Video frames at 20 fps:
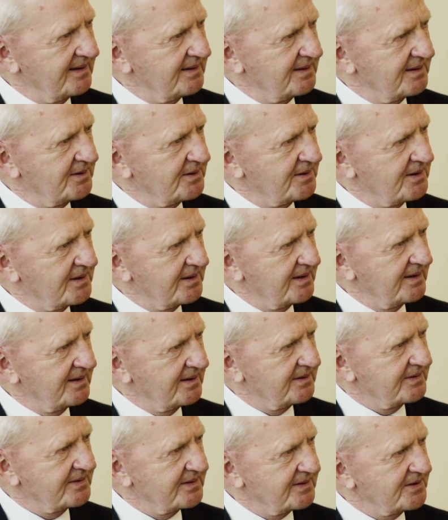in
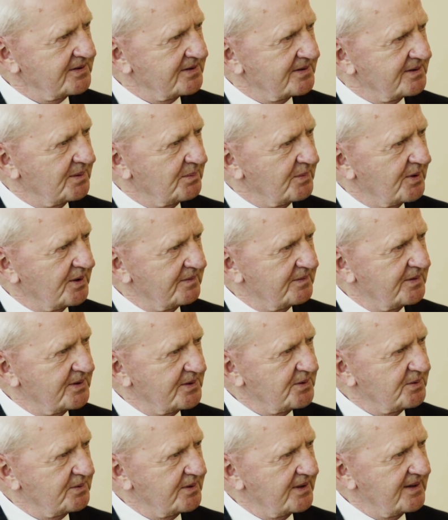the system of the
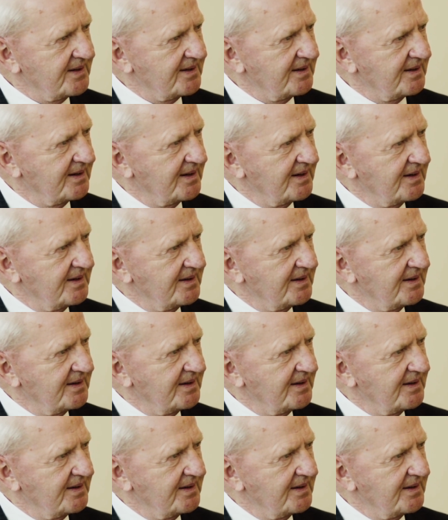UAE.